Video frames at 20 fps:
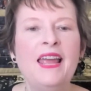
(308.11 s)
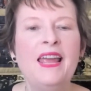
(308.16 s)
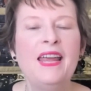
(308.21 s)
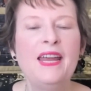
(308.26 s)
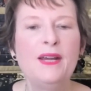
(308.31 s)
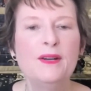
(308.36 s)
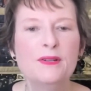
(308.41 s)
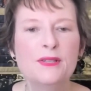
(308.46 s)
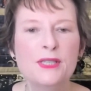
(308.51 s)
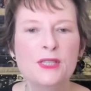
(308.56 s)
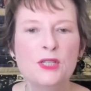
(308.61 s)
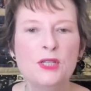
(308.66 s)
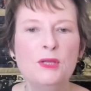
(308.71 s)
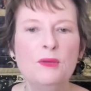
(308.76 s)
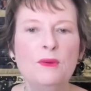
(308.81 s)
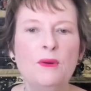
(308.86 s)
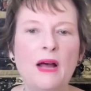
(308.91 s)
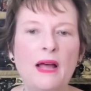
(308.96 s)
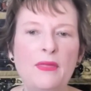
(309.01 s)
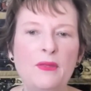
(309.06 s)
Here's
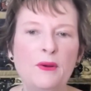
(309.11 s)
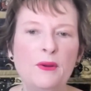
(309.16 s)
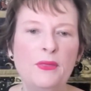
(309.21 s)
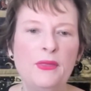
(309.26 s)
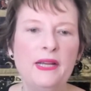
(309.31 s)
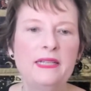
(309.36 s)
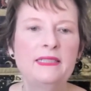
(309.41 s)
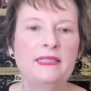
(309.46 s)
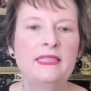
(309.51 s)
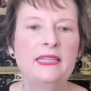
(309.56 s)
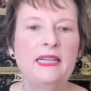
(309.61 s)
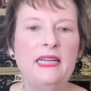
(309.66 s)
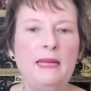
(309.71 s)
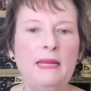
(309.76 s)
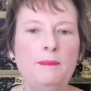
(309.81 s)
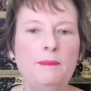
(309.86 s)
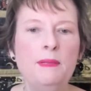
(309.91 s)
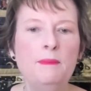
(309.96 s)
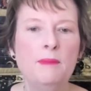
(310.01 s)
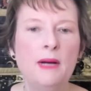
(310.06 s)
2 other things to
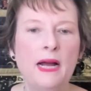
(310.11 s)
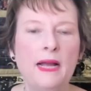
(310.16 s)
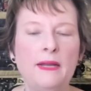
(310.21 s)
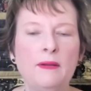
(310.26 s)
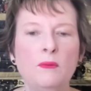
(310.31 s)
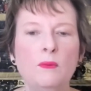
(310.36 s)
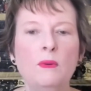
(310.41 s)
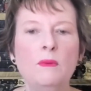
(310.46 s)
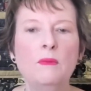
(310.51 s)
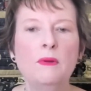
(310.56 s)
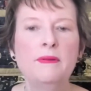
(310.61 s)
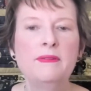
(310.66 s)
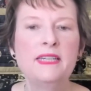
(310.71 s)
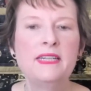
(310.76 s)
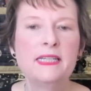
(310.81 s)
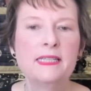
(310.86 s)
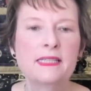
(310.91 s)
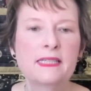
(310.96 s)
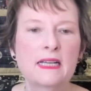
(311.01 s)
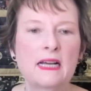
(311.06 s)
keep in mind when we
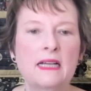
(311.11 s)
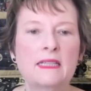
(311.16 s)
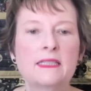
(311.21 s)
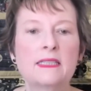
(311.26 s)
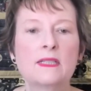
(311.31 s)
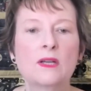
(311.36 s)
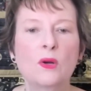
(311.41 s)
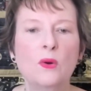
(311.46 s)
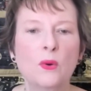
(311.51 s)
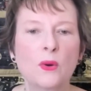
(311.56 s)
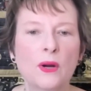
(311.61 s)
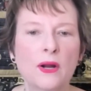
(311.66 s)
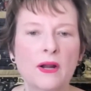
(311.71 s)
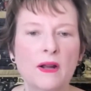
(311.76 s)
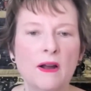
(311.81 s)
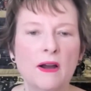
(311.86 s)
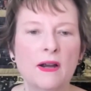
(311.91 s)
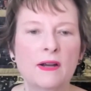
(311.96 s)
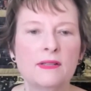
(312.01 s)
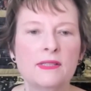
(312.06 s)
discuss the court
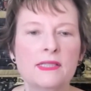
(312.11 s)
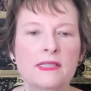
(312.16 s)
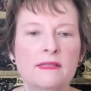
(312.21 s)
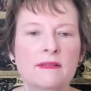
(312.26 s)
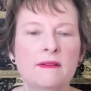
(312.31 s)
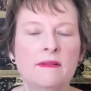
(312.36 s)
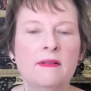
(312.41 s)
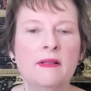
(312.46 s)
cards.